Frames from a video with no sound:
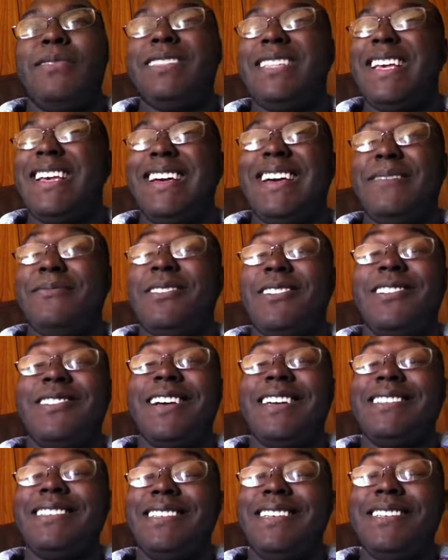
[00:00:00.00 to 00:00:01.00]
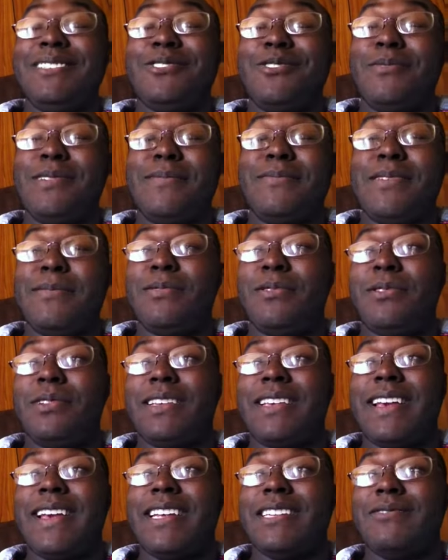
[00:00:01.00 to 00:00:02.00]
But hey, I'm not gonna lie to you, there's too many people on the
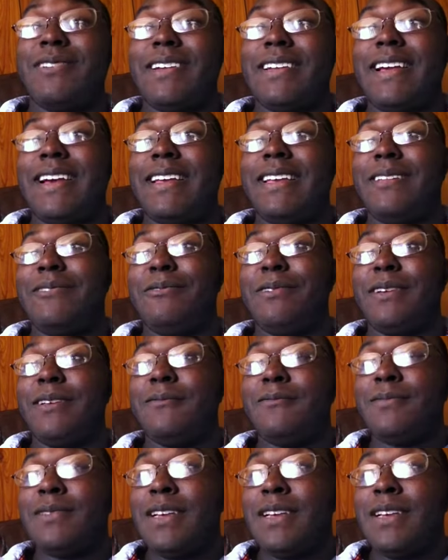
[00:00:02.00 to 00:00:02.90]
cast right now anyway.